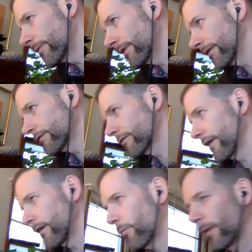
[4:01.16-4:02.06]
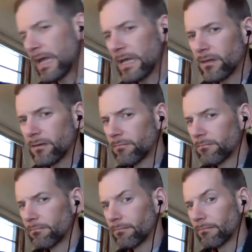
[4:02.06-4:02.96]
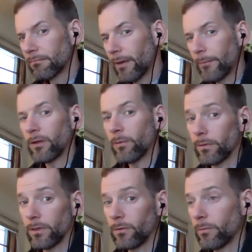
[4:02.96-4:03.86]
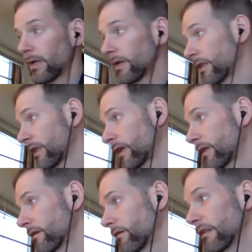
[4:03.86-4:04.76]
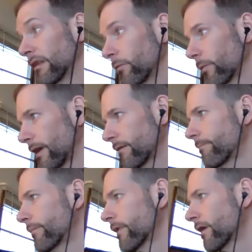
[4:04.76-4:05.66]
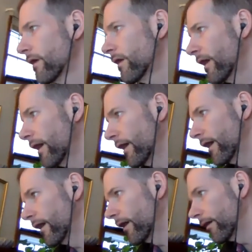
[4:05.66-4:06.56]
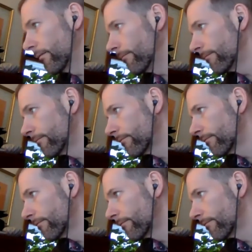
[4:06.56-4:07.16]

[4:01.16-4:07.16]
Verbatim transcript: it looks like Wayne. I'm gonna go Little Wayne on that, or Lil Wayne. Um,